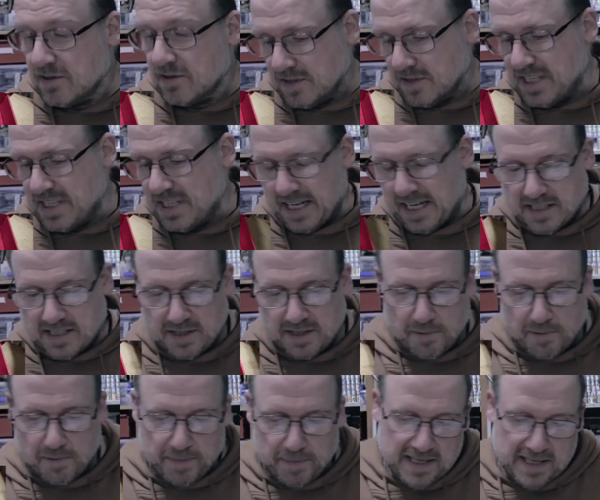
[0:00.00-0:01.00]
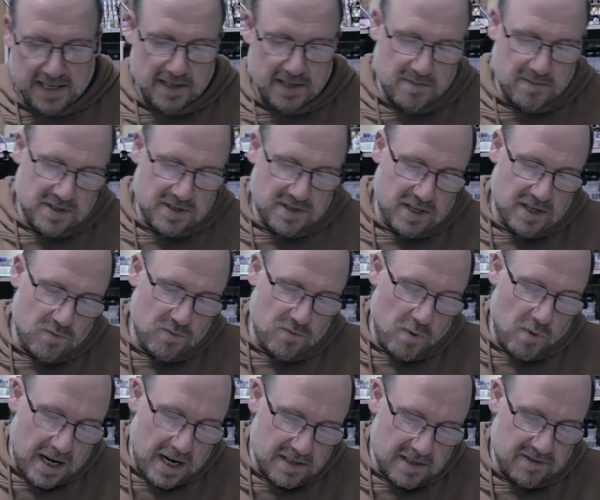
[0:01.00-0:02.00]
Six. So I beat them. So
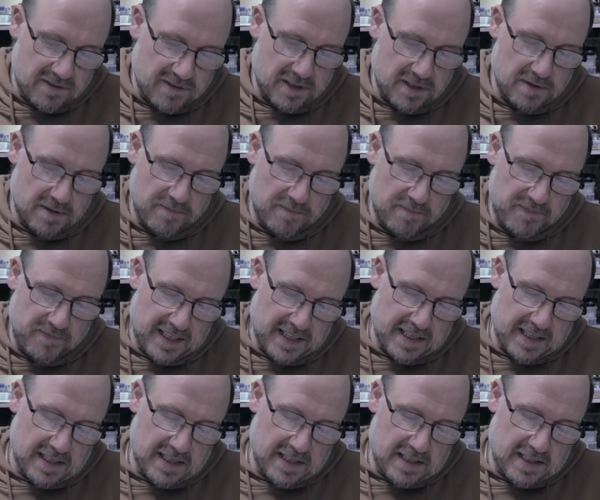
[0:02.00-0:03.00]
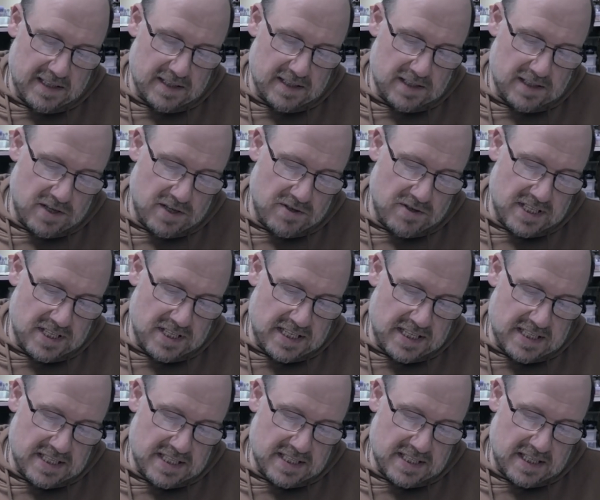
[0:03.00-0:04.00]
one of them
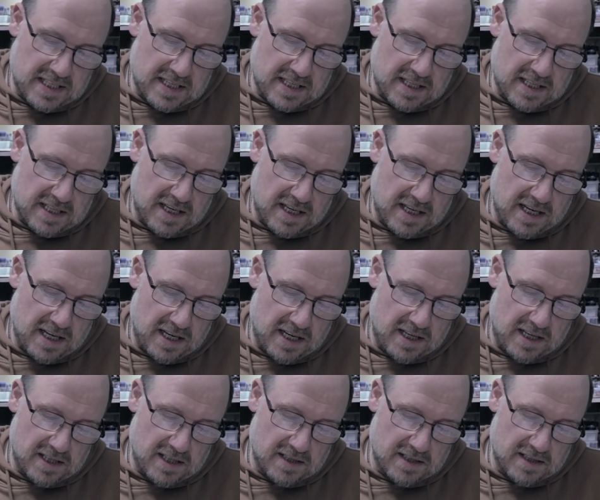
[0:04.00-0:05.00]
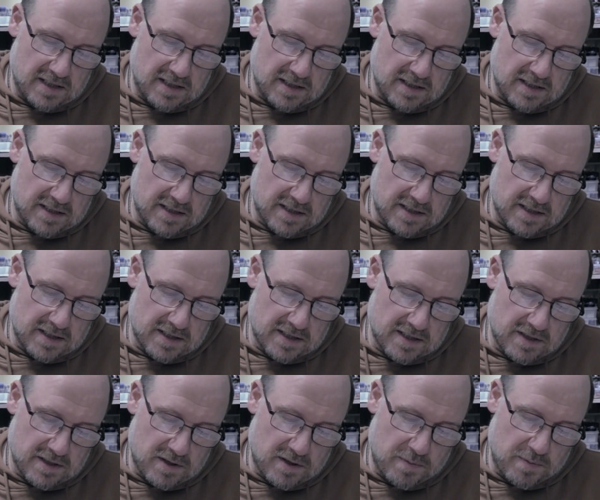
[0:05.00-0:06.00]
loses a heart.
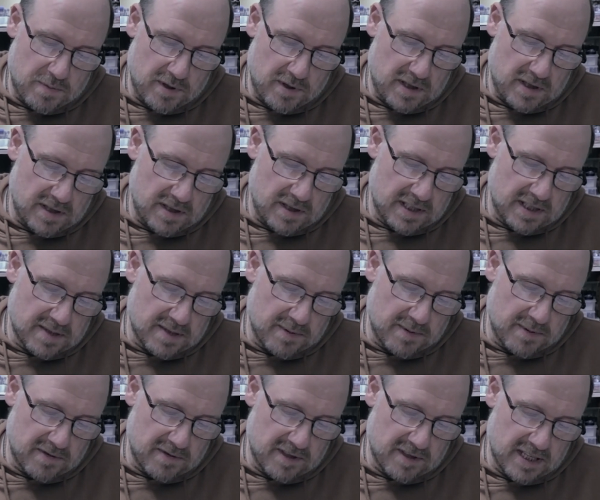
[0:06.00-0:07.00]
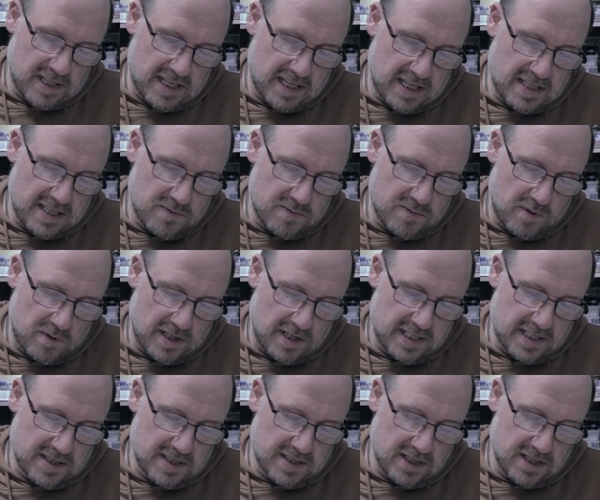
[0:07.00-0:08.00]
So I'll put a heart next to both of these. One
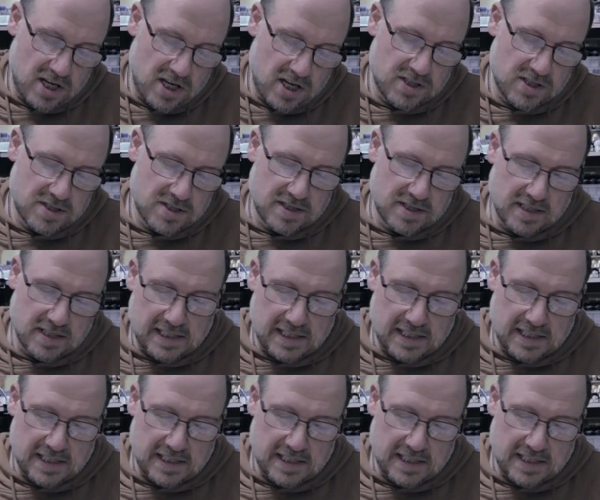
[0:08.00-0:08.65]
is lost.